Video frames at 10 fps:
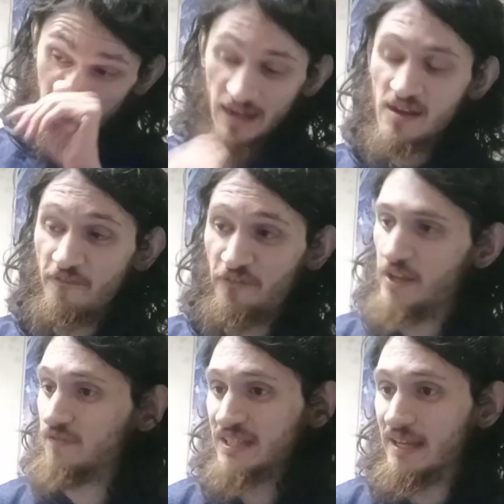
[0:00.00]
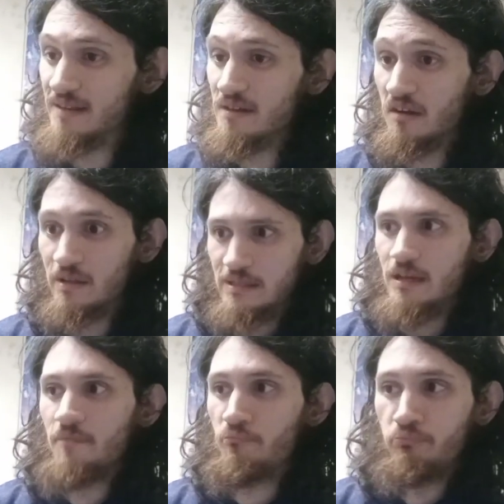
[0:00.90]
And if you've seen
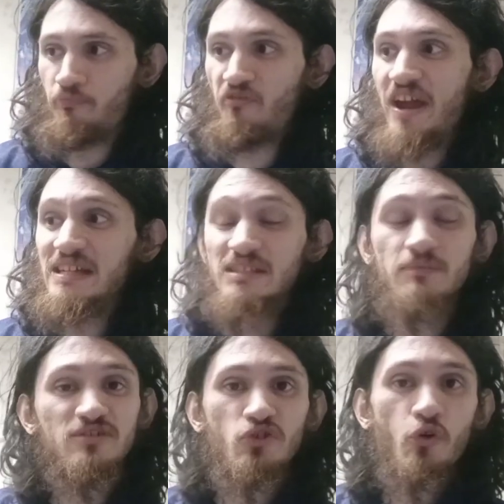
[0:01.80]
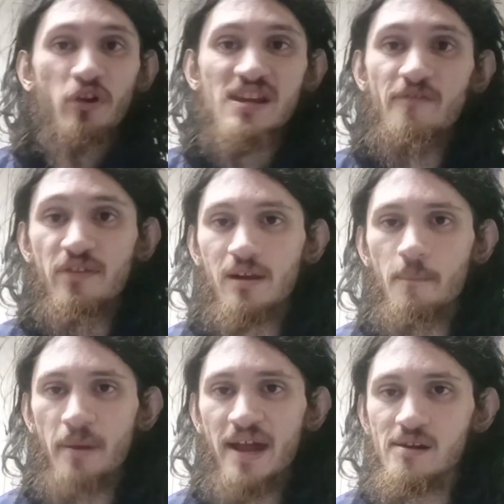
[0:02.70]
a vast majority of the
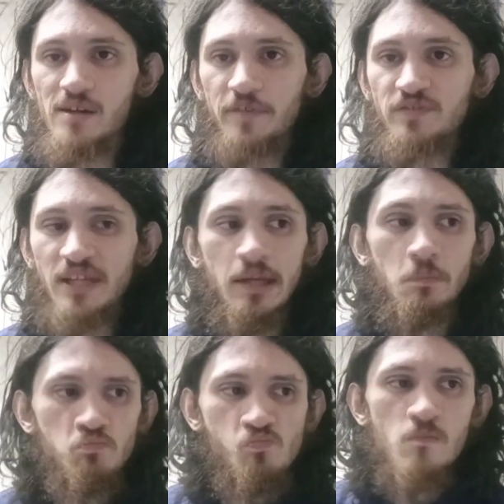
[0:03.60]
competitive scene,